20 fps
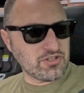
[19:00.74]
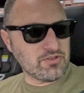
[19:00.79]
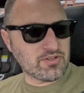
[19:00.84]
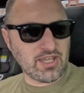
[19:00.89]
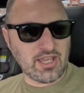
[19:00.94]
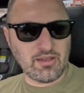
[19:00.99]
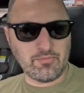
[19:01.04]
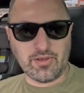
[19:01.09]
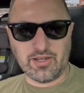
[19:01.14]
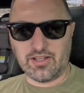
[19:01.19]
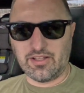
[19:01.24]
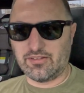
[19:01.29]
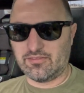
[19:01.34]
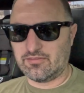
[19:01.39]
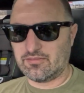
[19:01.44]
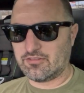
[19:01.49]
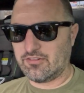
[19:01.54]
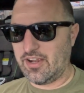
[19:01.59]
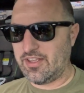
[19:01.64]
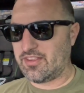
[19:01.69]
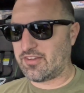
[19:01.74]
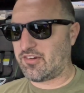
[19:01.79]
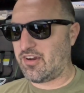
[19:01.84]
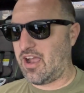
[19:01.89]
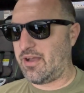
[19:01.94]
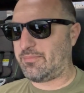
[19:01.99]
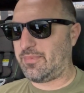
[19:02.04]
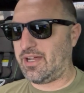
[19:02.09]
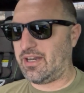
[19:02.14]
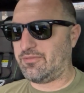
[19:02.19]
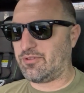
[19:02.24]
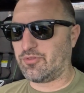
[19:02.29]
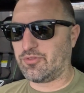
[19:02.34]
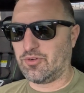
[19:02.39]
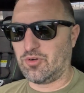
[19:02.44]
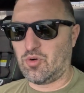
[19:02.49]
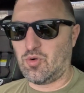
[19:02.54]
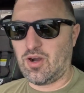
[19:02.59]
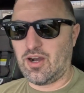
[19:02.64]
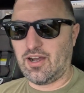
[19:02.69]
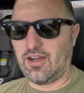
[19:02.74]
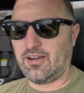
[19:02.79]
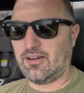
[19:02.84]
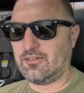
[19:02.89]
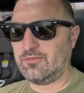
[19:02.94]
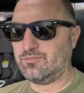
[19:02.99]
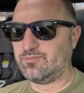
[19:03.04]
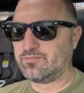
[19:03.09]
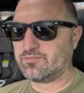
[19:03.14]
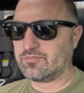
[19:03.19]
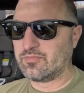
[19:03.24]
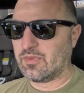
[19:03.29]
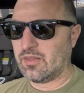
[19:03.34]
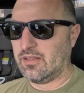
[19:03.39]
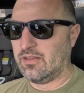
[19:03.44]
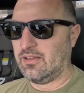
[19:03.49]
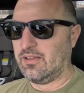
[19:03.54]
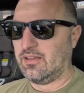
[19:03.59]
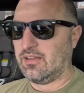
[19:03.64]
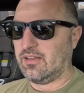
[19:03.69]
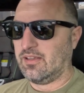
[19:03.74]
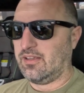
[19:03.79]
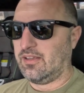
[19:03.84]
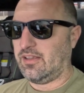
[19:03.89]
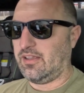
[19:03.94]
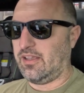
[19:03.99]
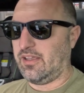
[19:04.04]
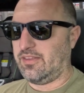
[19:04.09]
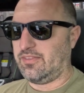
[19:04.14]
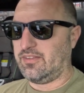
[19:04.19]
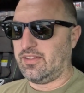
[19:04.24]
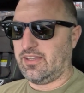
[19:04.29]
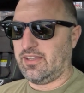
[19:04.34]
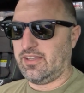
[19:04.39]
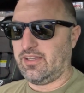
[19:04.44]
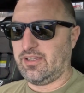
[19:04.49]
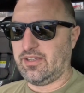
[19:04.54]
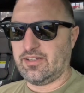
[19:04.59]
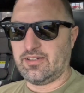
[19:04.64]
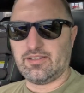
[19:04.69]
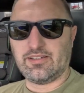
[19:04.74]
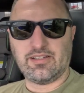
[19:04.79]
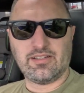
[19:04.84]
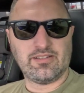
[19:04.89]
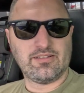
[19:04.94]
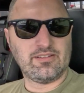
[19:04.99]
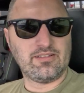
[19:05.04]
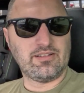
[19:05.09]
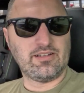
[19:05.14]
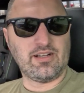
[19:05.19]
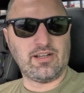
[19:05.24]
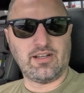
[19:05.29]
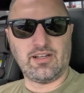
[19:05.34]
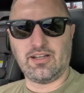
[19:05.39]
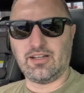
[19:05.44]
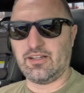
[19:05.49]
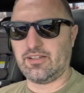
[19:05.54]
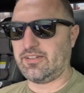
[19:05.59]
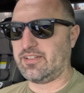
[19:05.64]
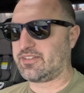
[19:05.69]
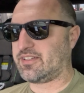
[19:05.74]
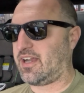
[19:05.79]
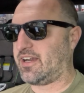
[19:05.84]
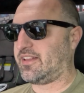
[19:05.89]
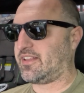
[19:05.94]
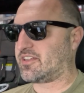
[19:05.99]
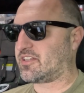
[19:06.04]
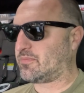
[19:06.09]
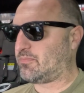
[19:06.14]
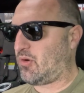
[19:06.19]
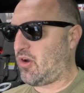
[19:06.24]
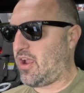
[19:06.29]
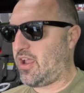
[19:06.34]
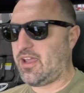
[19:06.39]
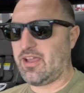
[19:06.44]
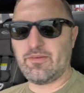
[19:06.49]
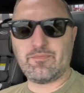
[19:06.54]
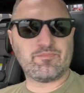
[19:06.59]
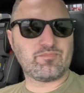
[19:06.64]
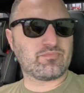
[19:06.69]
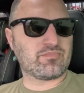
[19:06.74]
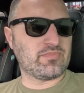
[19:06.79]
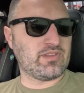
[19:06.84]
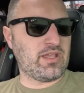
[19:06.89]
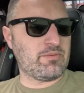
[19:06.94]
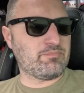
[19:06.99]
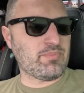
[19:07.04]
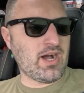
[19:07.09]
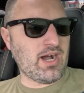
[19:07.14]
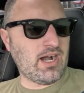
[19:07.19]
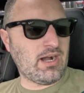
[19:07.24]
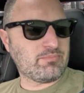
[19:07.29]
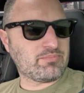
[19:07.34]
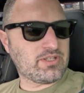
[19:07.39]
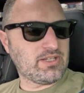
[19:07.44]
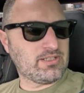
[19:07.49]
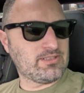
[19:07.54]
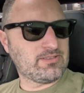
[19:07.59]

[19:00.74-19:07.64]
cam in it. Ran the crap out of it for a while, and then decided to spray it. It popped.